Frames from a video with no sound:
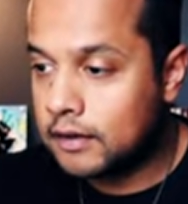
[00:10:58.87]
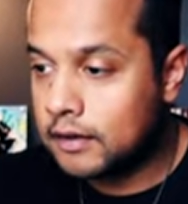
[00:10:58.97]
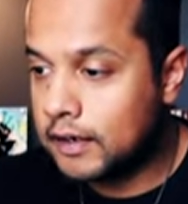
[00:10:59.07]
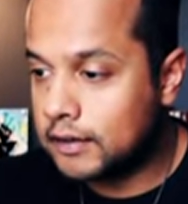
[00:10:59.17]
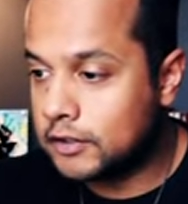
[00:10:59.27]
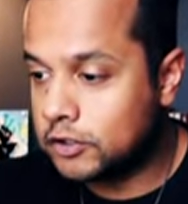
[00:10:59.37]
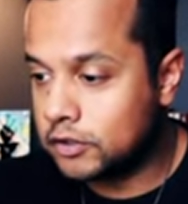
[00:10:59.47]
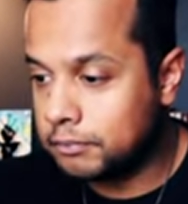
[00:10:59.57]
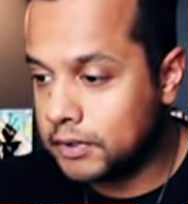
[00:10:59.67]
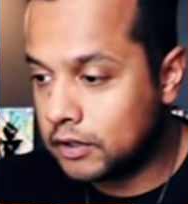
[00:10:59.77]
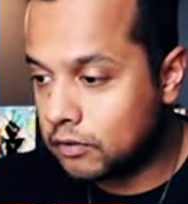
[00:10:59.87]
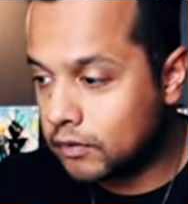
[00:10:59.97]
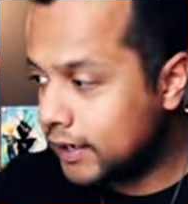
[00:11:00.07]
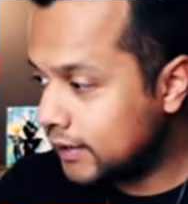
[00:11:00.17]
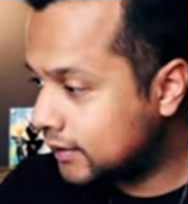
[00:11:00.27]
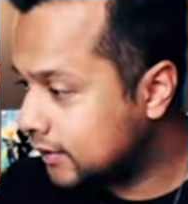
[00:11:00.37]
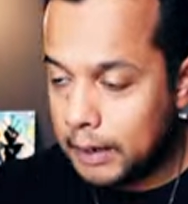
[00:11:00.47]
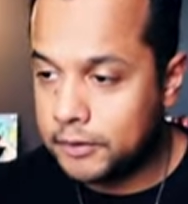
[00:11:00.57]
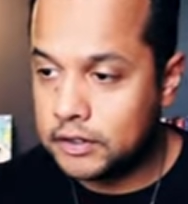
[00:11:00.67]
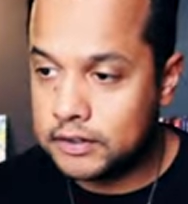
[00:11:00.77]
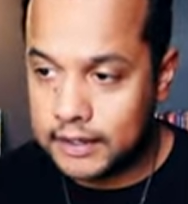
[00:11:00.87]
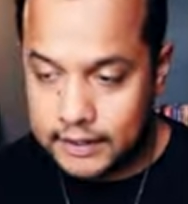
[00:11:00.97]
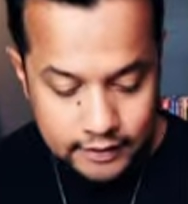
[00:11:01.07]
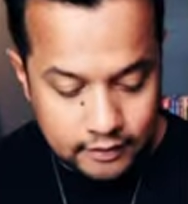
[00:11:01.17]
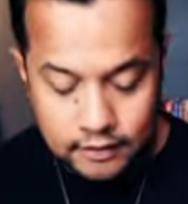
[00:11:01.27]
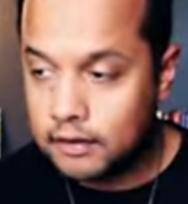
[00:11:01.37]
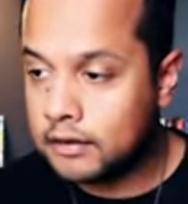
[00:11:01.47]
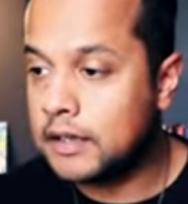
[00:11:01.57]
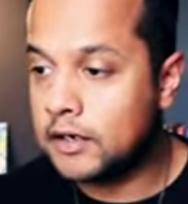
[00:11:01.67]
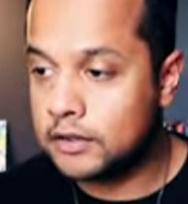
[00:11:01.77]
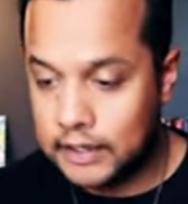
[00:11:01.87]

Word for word: Okay, this should be great. I'm going to click here, click